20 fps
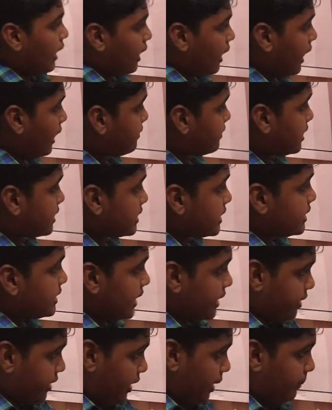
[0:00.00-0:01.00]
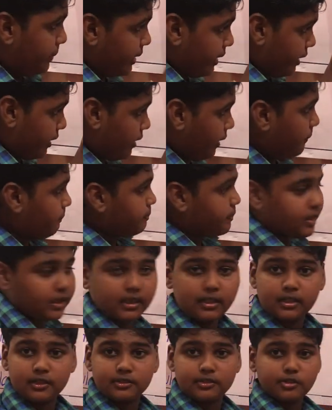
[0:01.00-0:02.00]
And this is Central America.
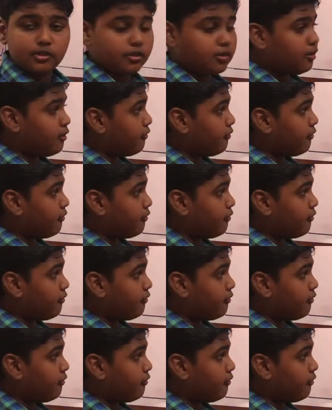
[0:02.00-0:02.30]
So